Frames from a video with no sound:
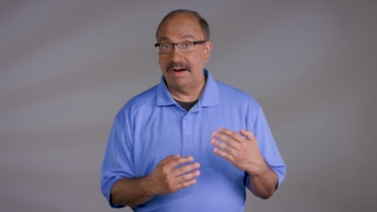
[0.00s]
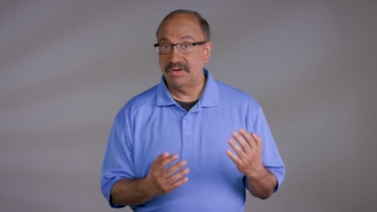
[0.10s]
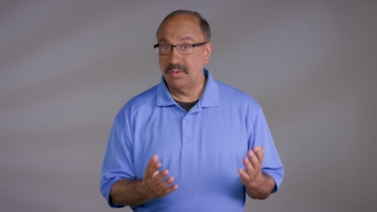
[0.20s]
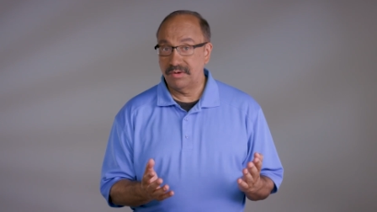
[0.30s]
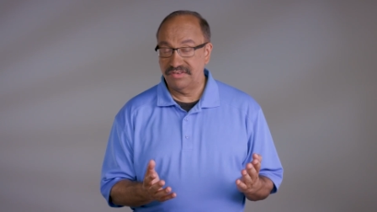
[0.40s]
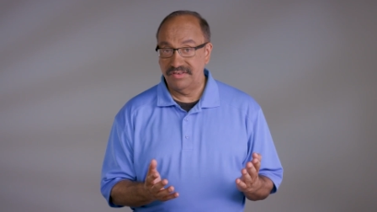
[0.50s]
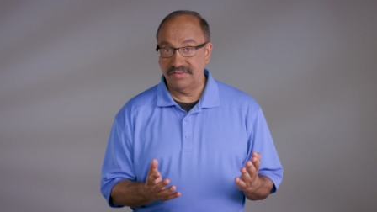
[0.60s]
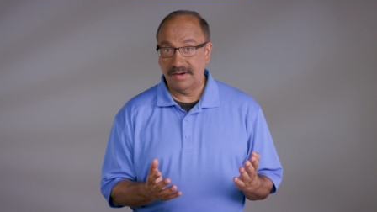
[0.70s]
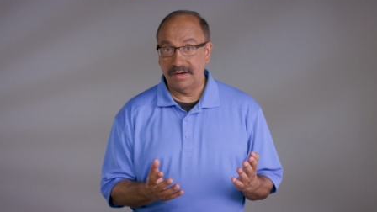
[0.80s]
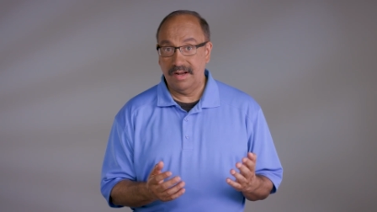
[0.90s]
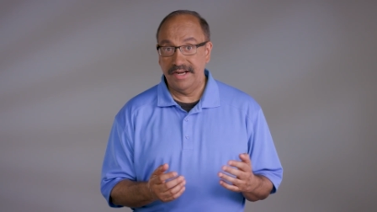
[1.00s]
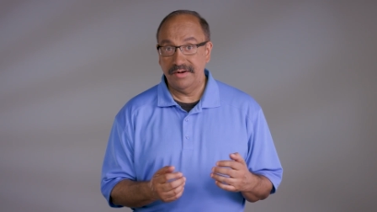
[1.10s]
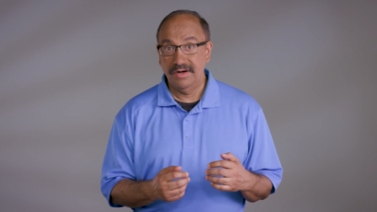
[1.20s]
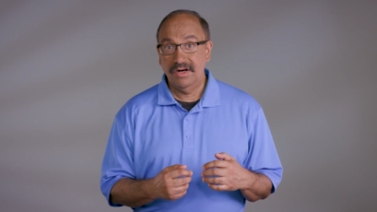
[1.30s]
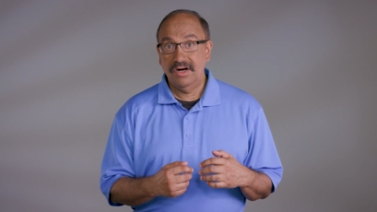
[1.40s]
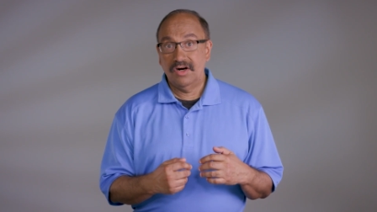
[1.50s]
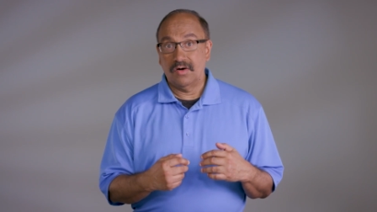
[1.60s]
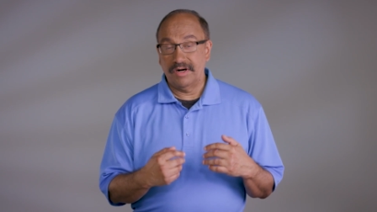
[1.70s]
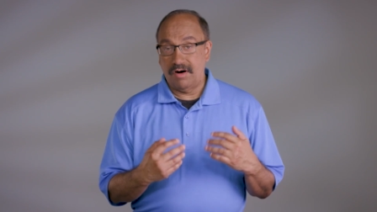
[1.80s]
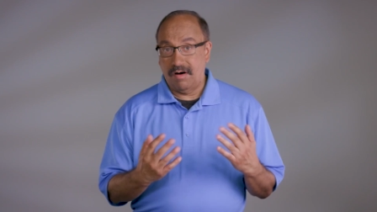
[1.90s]
outdoors in sunlight
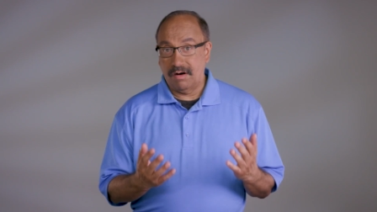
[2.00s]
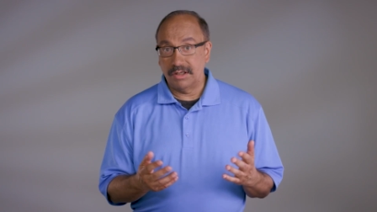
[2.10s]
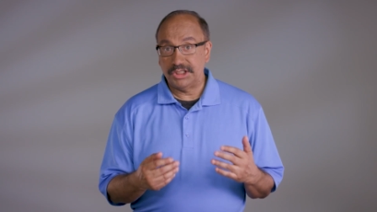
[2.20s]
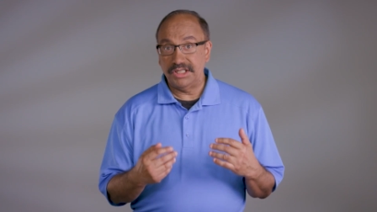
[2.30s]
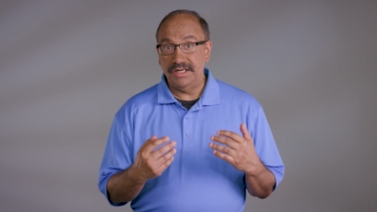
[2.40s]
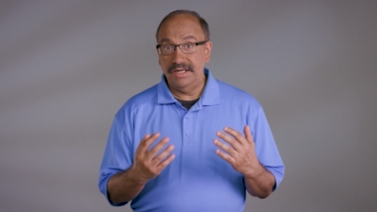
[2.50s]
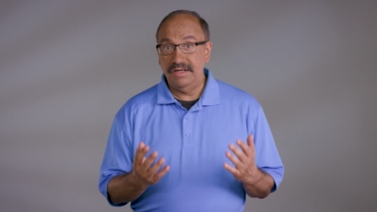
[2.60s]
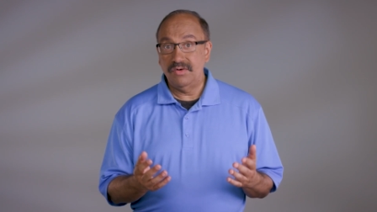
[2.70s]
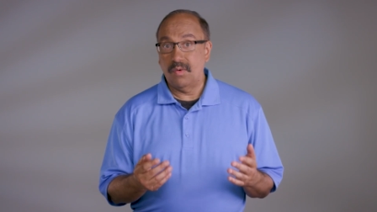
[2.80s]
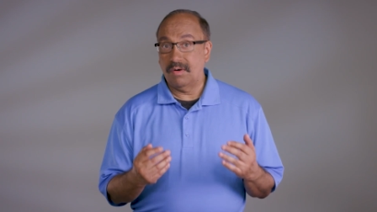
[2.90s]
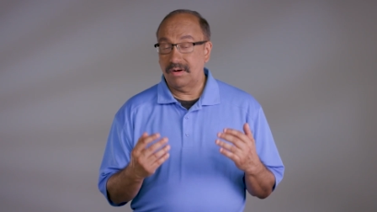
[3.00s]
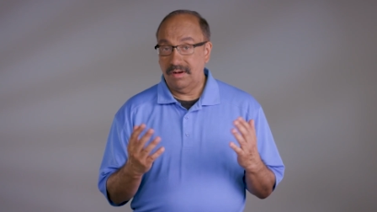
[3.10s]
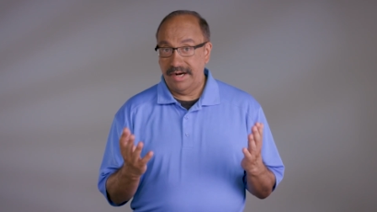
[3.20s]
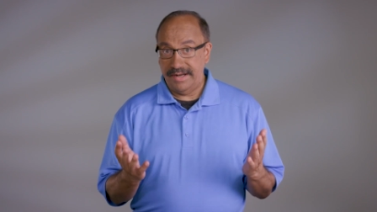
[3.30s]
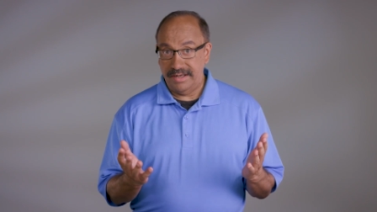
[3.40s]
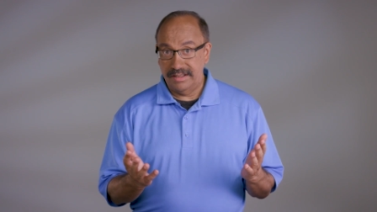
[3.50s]
or in harsh indoor lighting